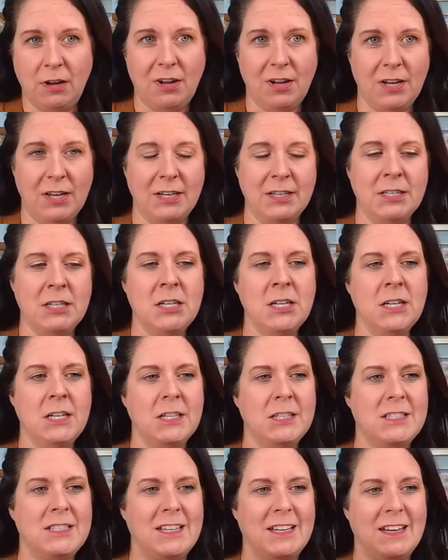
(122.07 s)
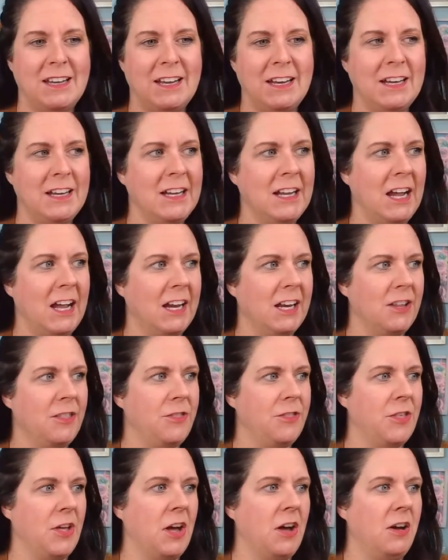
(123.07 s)
on to any kind
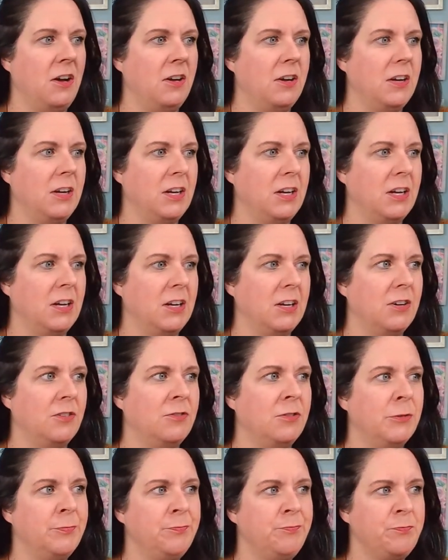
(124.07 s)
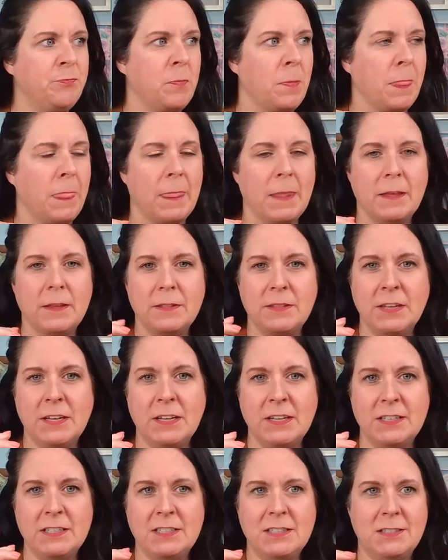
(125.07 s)
of thought of
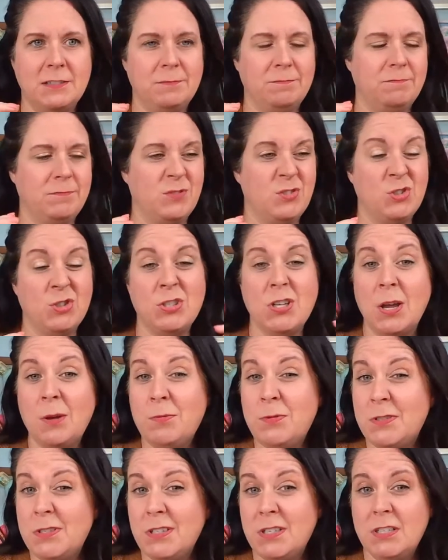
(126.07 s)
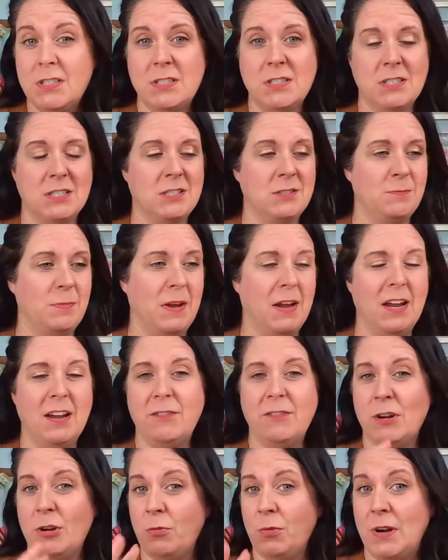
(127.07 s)
this substance, this
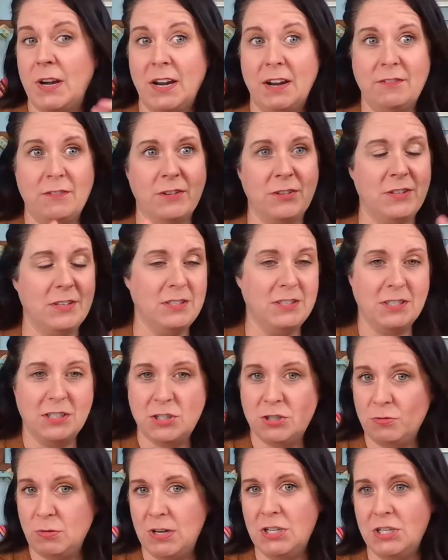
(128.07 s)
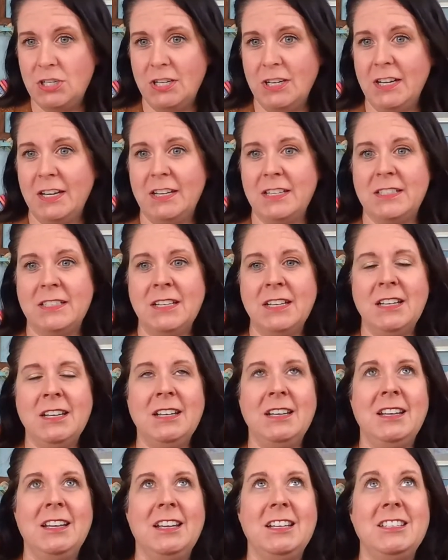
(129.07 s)
behavior, whatever the situation is
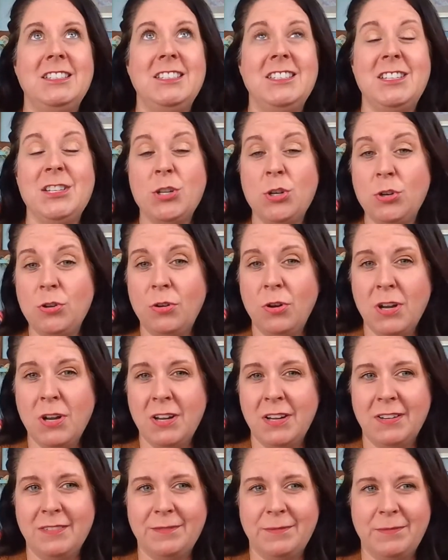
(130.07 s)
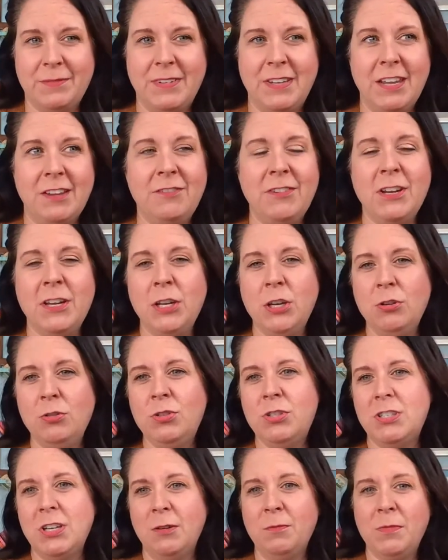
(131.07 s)
still giving
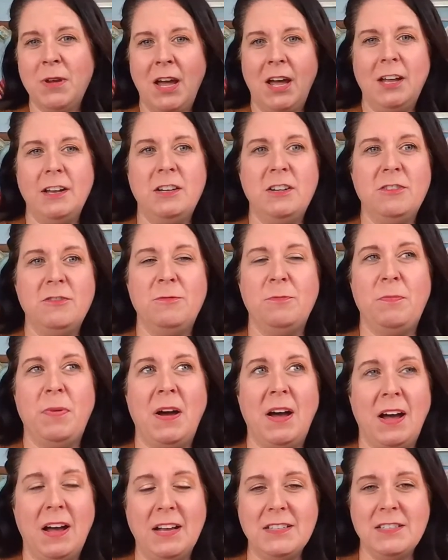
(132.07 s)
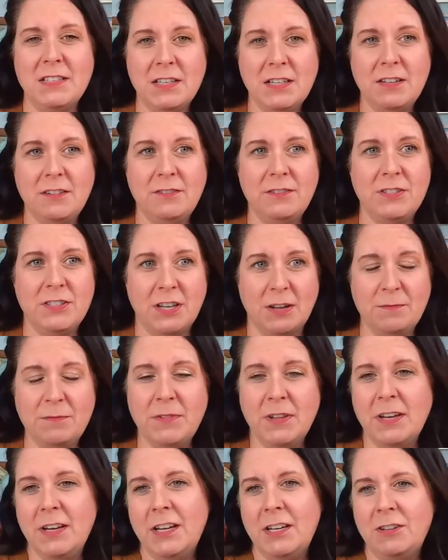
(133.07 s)
you some kind of positive
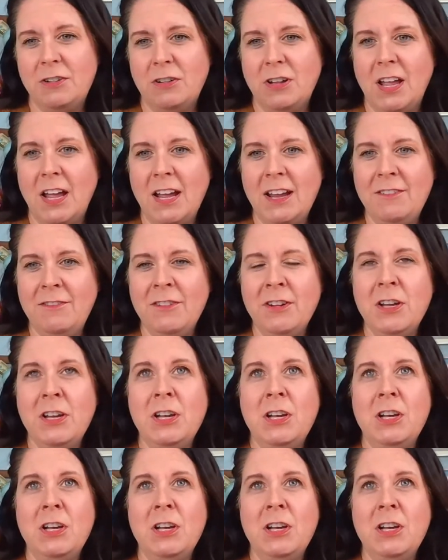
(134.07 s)
something in your life,